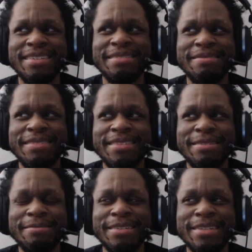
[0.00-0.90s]
what's
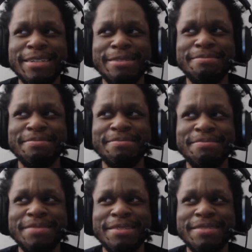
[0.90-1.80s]
that one game?
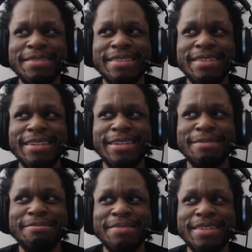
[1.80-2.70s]
There was a
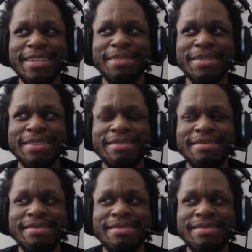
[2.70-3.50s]
game that came out,